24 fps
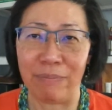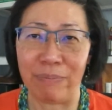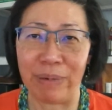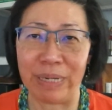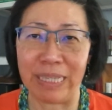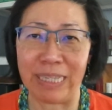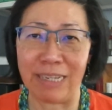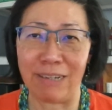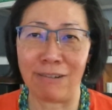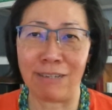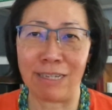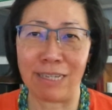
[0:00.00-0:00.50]

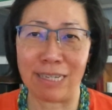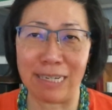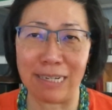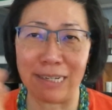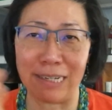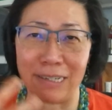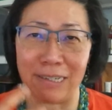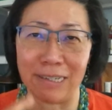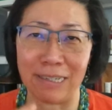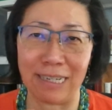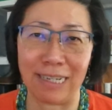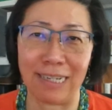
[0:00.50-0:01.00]
But there's
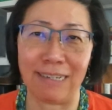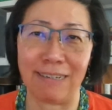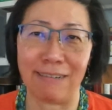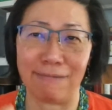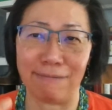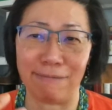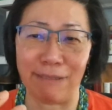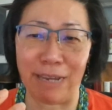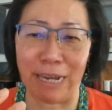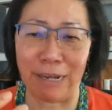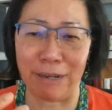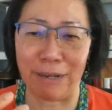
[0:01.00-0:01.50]
still the
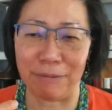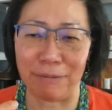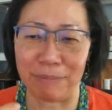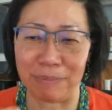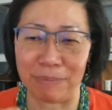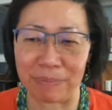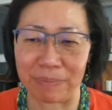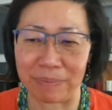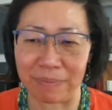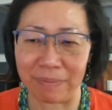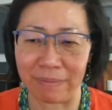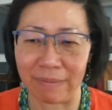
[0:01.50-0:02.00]

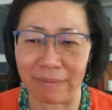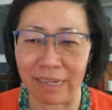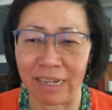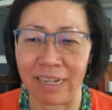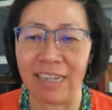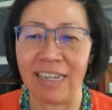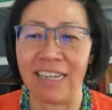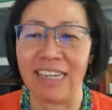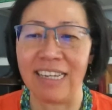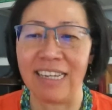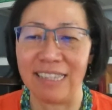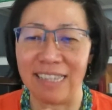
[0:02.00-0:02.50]

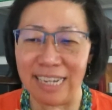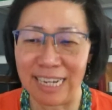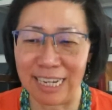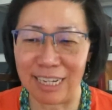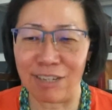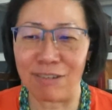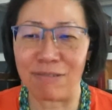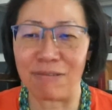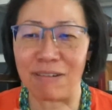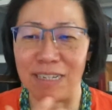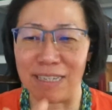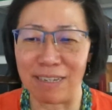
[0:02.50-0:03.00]

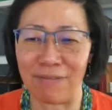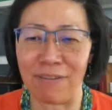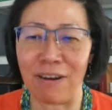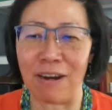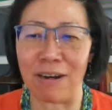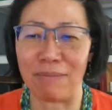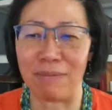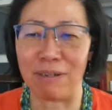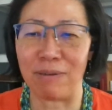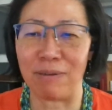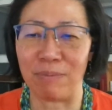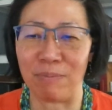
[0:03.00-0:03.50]
histories of
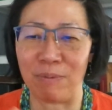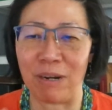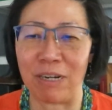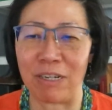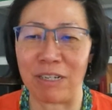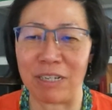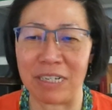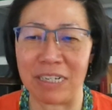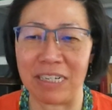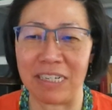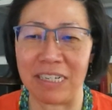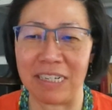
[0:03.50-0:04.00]
harm and
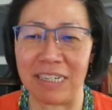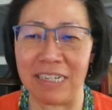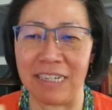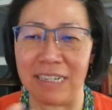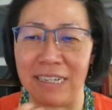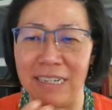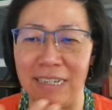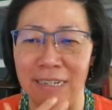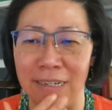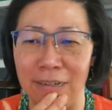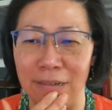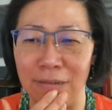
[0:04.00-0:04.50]
oppression,
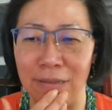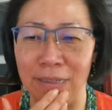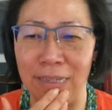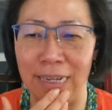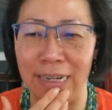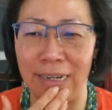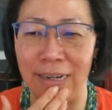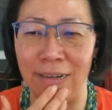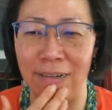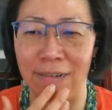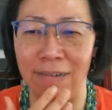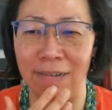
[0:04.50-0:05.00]

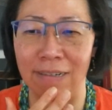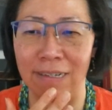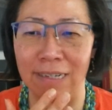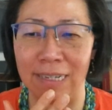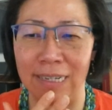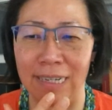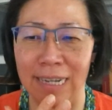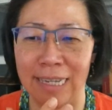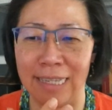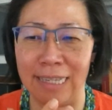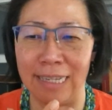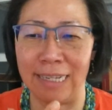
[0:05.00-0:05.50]
that are,
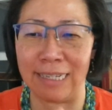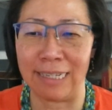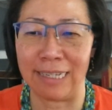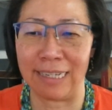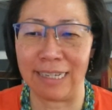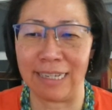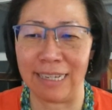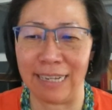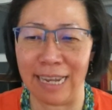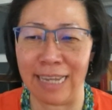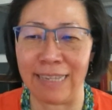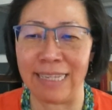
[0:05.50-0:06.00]
and
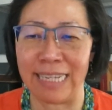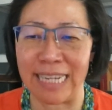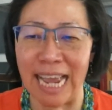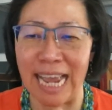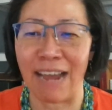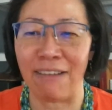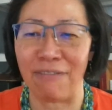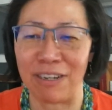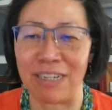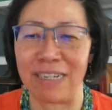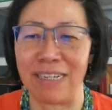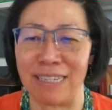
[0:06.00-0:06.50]
the
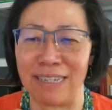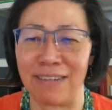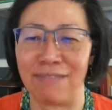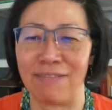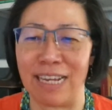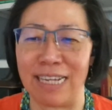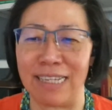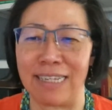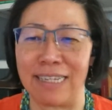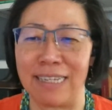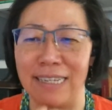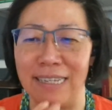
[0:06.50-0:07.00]
evidence of
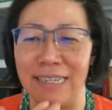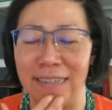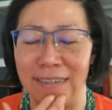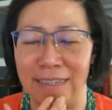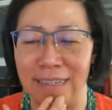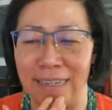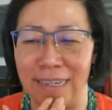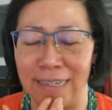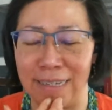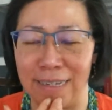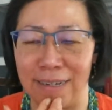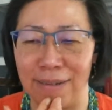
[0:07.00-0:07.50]
that
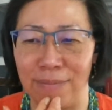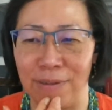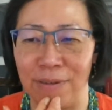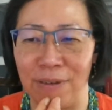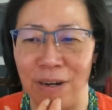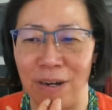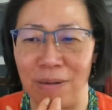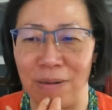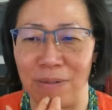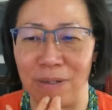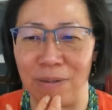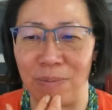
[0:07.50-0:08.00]
system of
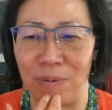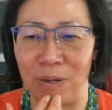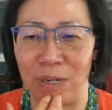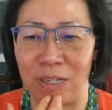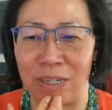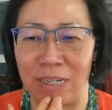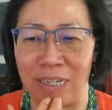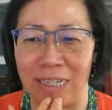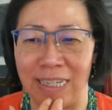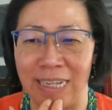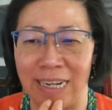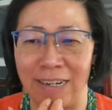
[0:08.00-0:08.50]
harm and
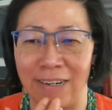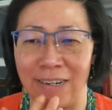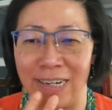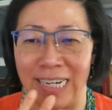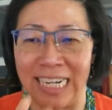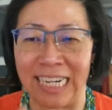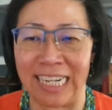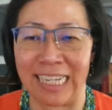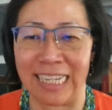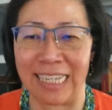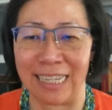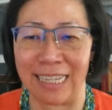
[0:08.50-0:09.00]
oppression that are
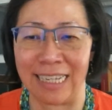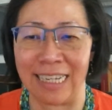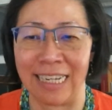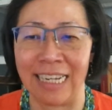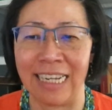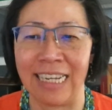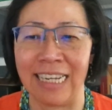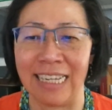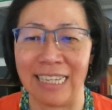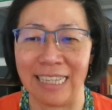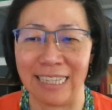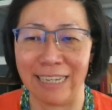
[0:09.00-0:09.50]
in
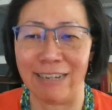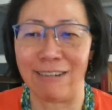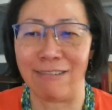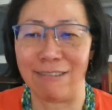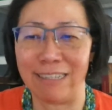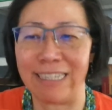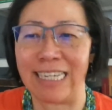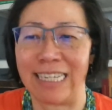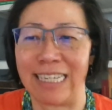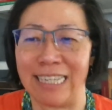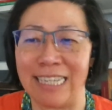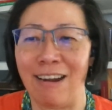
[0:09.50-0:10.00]

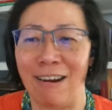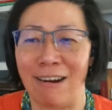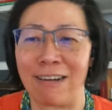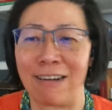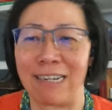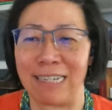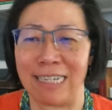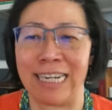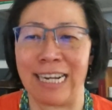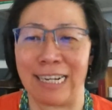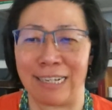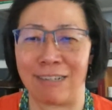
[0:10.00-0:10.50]
literally the
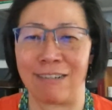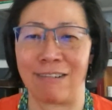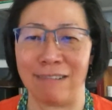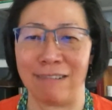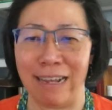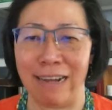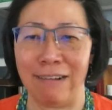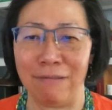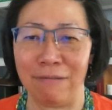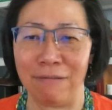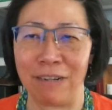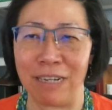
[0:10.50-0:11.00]
architecture
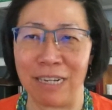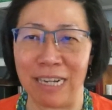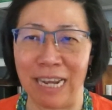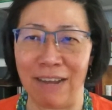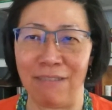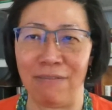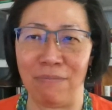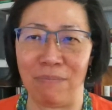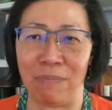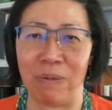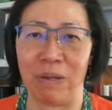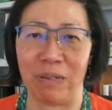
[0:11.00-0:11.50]
that we
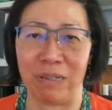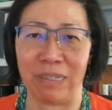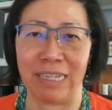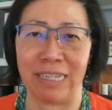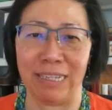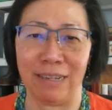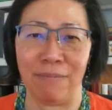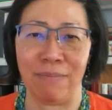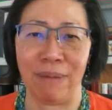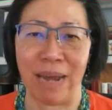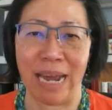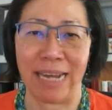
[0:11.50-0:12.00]
have built in
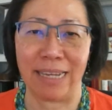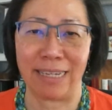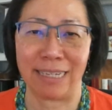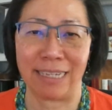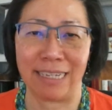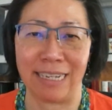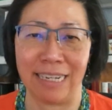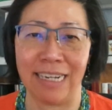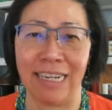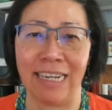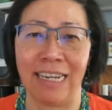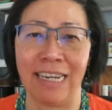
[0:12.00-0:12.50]
the
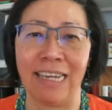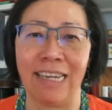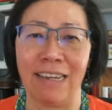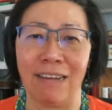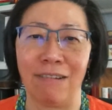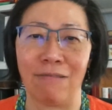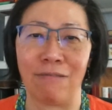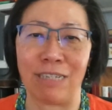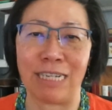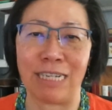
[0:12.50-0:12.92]
past, which